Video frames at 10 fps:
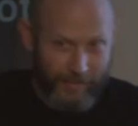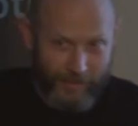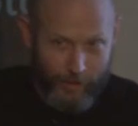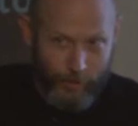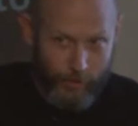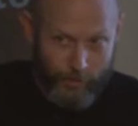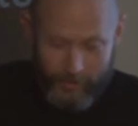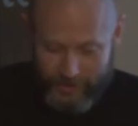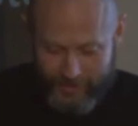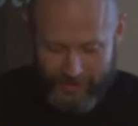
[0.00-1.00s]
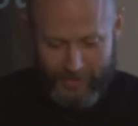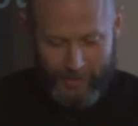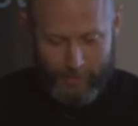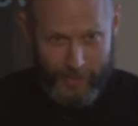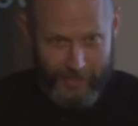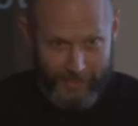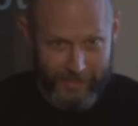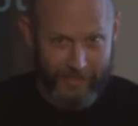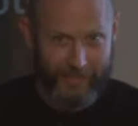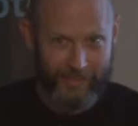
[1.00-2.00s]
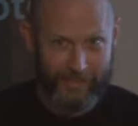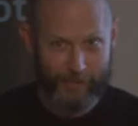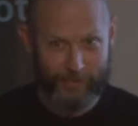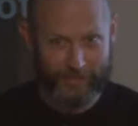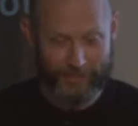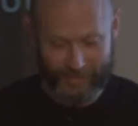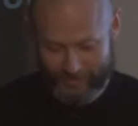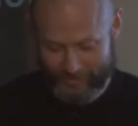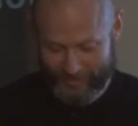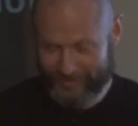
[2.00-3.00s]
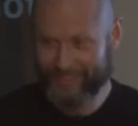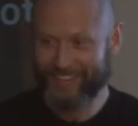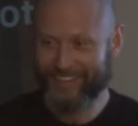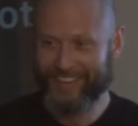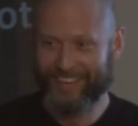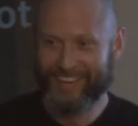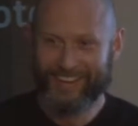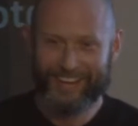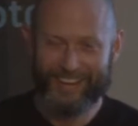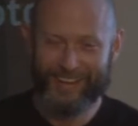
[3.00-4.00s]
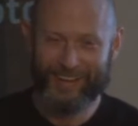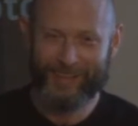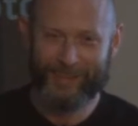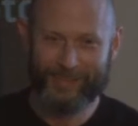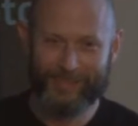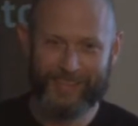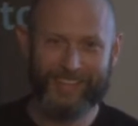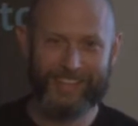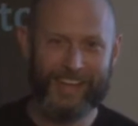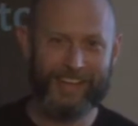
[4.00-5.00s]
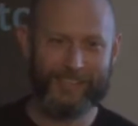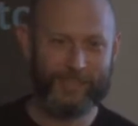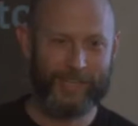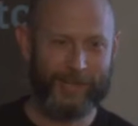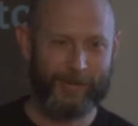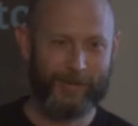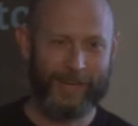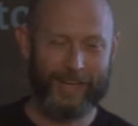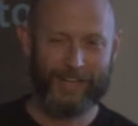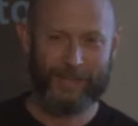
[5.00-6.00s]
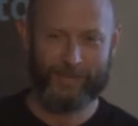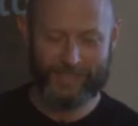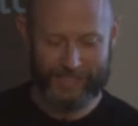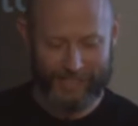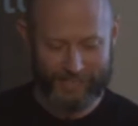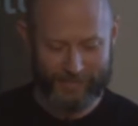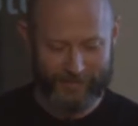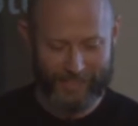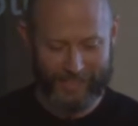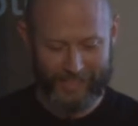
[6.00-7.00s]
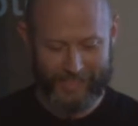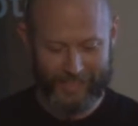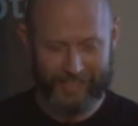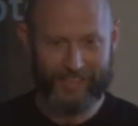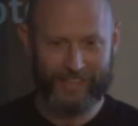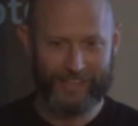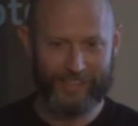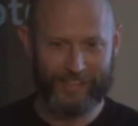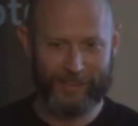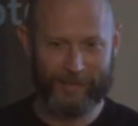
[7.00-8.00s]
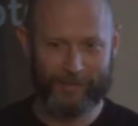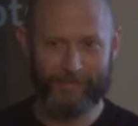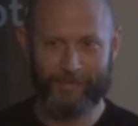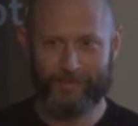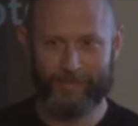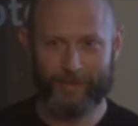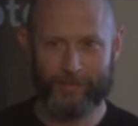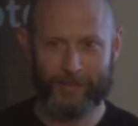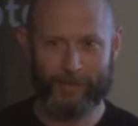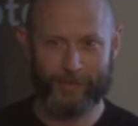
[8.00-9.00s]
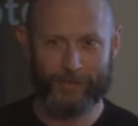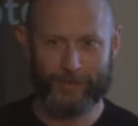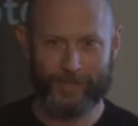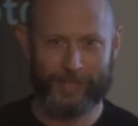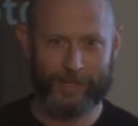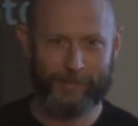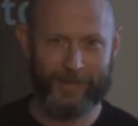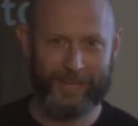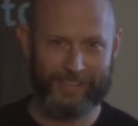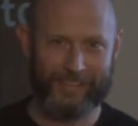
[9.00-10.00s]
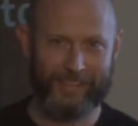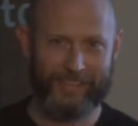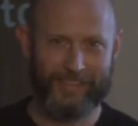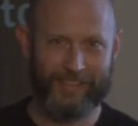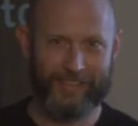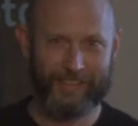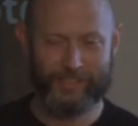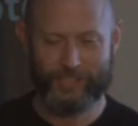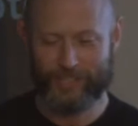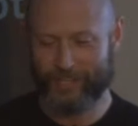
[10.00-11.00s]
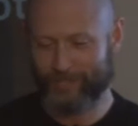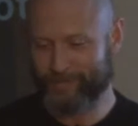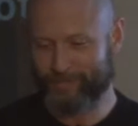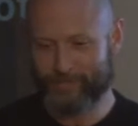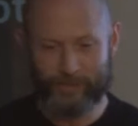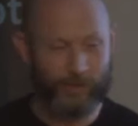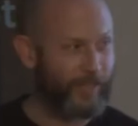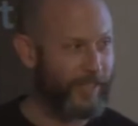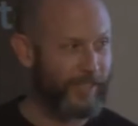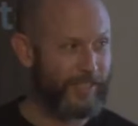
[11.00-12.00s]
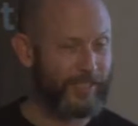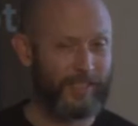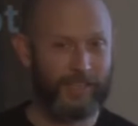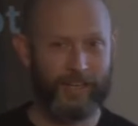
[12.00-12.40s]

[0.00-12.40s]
Hello, I'm Brian. I'm a photographer. Um, yeah, it's great coming back. I went to SVA and um, love the opportunity to come back and uh, share stories.